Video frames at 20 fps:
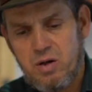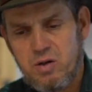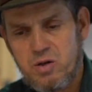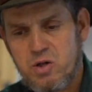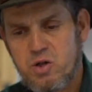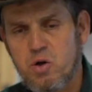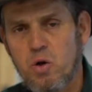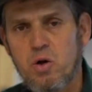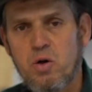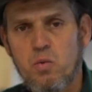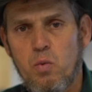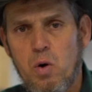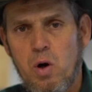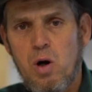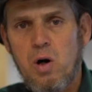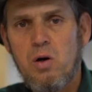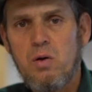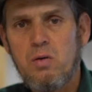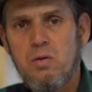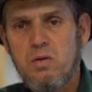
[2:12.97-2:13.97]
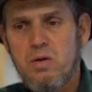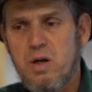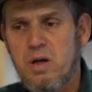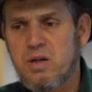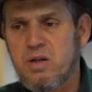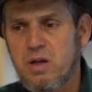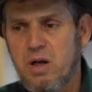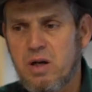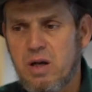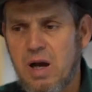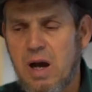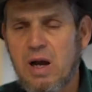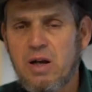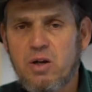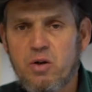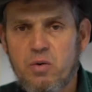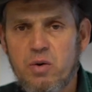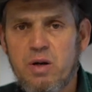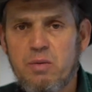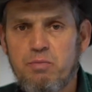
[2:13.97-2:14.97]
short wall, a
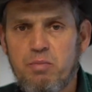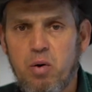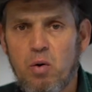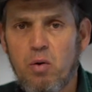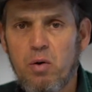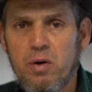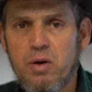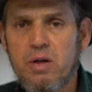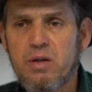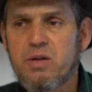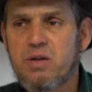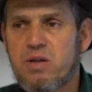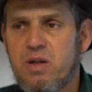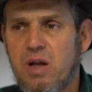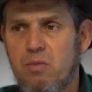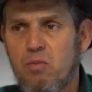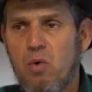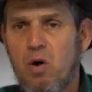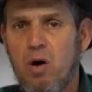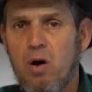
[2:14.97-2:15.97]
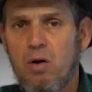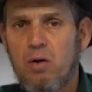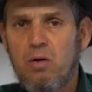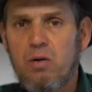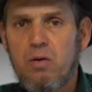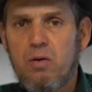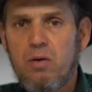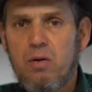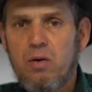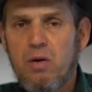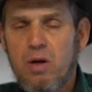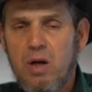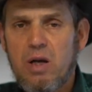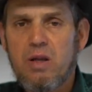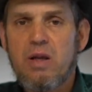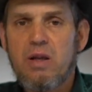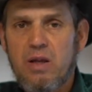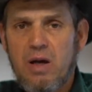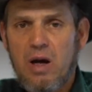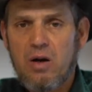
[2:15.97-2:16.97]
concrete poured stem wall.
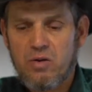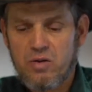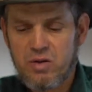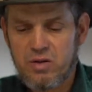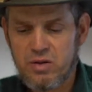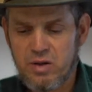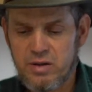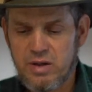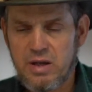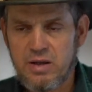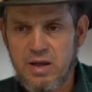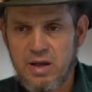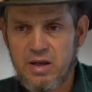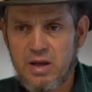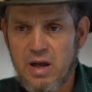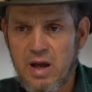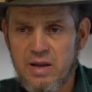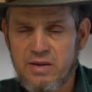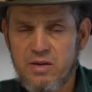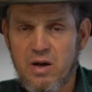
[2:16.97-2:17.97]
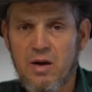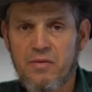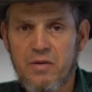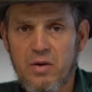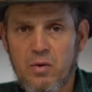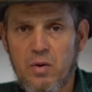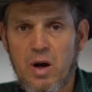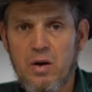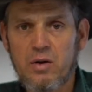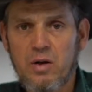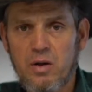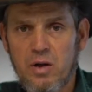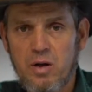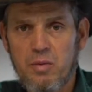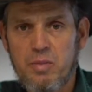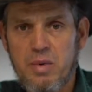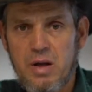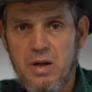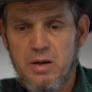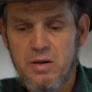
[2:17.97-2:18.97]
And then the house is on that. Then that's off the ground a little
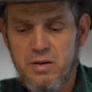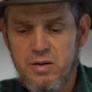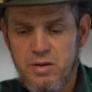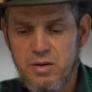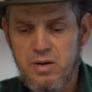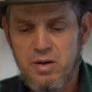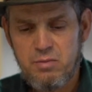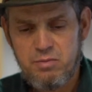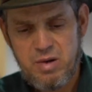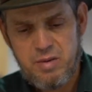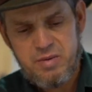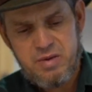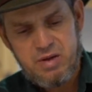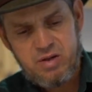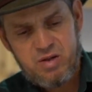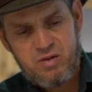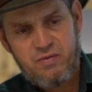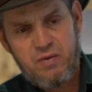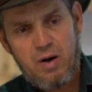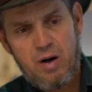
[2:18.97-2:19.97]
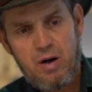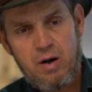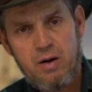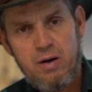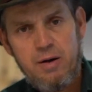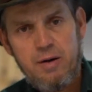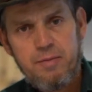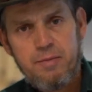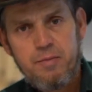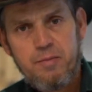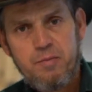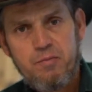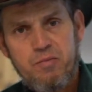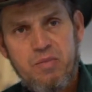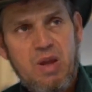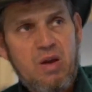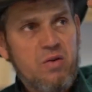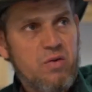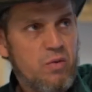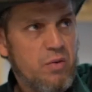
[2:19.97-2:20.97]
bit, maybe this far.
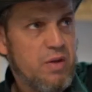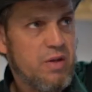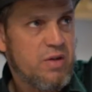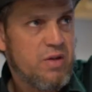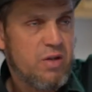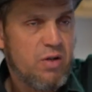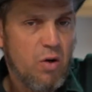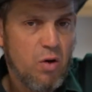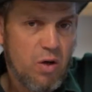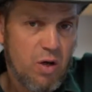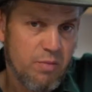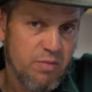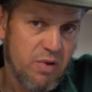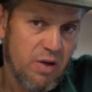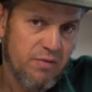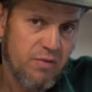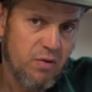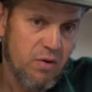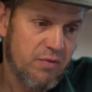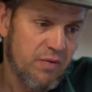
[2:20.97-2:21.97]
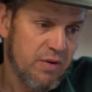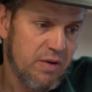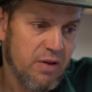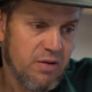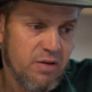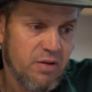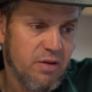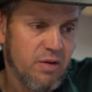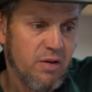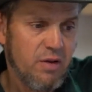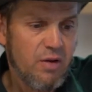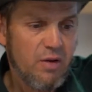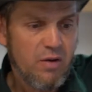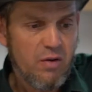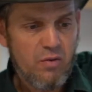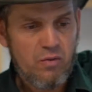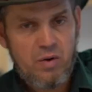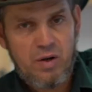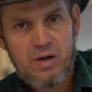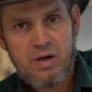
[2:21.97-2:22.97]
So when the snow comes off the roof, it doesn't
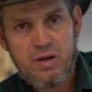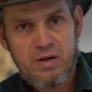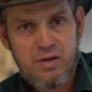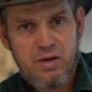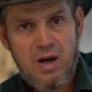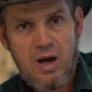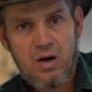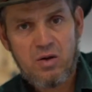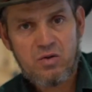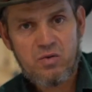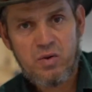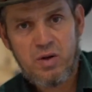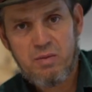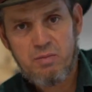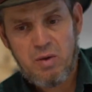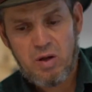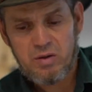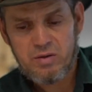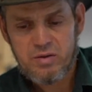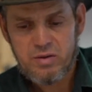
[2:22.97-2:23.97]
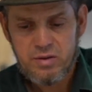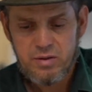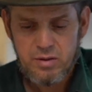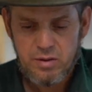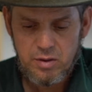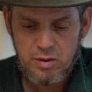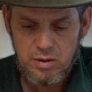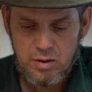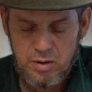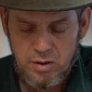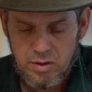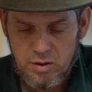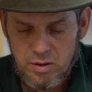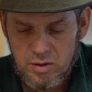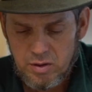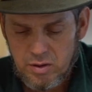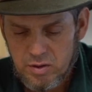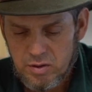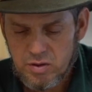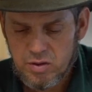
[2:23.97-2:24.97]
run into the house when it melts.
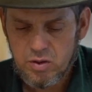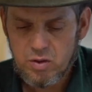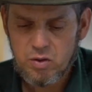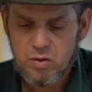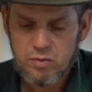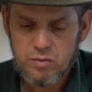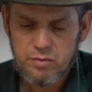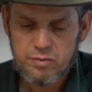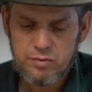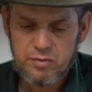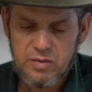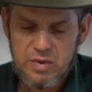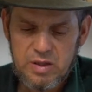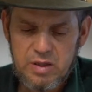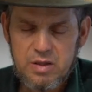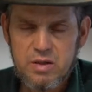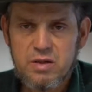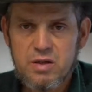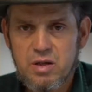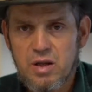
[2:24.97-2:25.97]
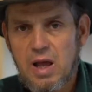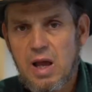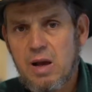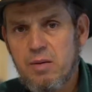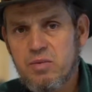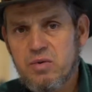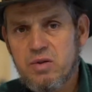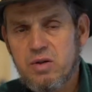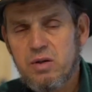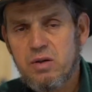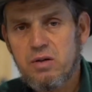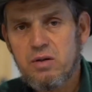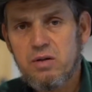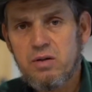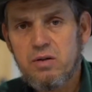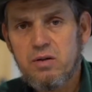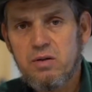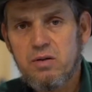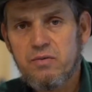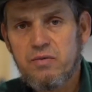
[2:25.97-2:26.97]
So slabs,
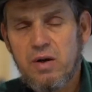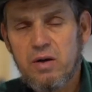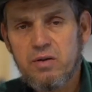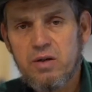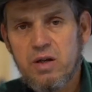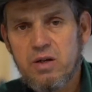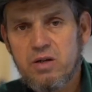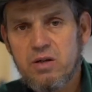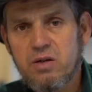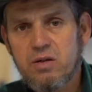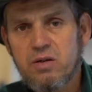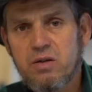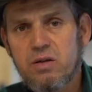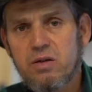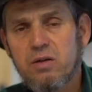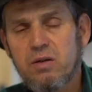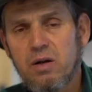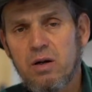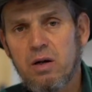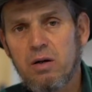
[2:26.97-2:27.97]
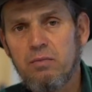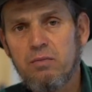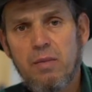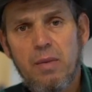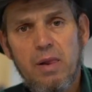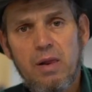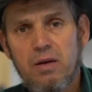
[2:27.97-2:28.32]
foundations, a